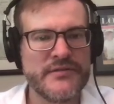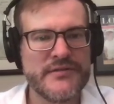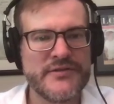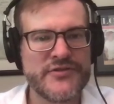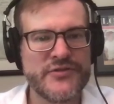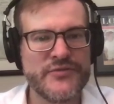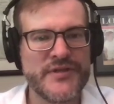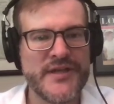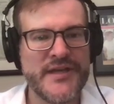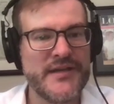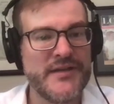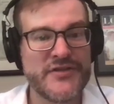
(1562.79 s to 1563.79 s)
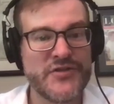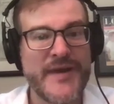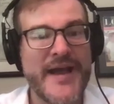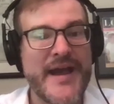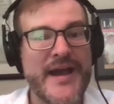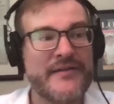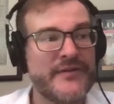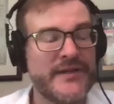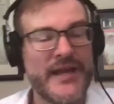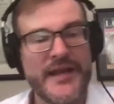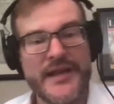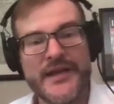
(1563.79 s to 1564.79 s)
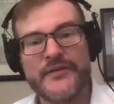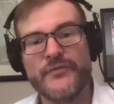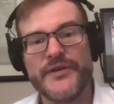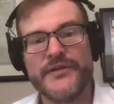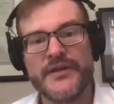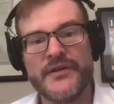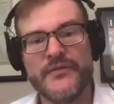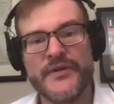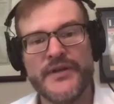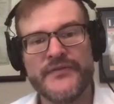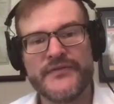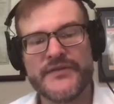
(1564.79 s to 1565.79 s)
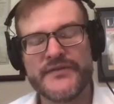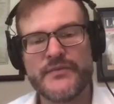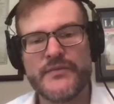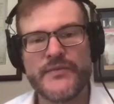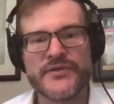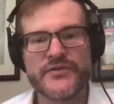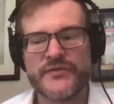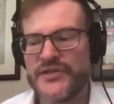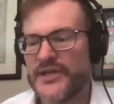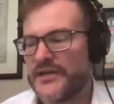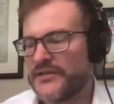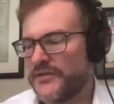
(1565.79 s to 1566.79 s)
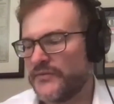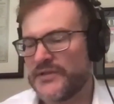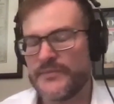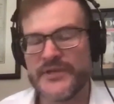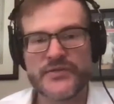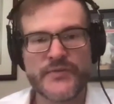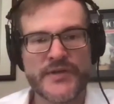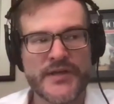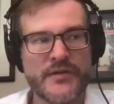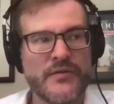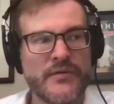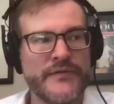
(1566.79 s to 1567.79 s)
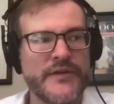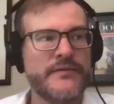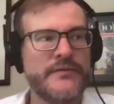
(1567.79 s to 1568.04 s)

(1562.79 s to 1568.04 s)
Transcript: as you have and can with anyone. If someone wants to reach out to you, what's the best way to get a hold of you?